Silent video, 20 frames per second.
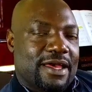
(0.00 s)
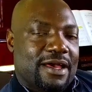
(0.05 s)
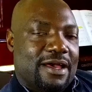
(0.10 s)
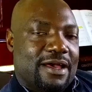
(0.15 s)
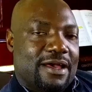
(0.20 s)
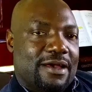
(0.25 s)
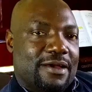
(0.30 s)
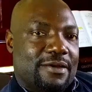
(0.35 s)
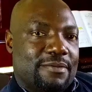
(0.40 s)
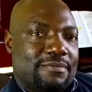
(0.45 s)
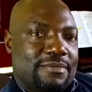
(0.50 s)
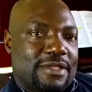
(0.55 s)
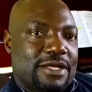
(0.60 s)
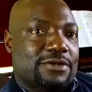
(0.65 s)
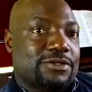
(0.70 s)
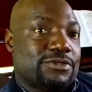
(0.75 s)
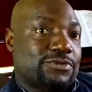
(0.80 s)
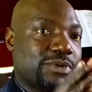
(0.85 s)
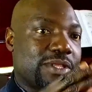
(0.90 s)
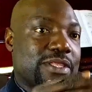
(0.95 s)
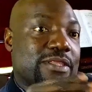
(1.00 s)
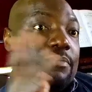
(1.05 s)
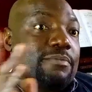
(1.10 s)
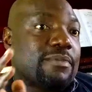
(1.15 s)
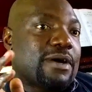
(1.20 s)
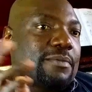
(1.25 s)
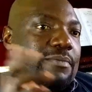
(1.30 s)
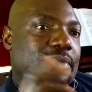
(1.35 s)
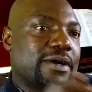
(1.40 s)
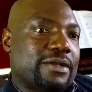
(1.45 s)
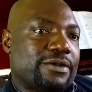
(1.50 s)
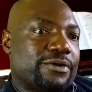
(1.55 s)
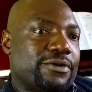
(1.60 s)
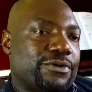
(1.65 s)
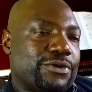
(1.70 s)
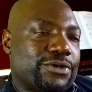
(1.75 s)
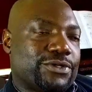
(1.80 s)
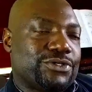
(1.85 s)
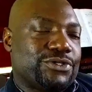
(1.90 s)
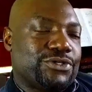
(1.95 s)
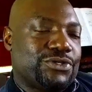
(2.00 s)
That was when the mom had gone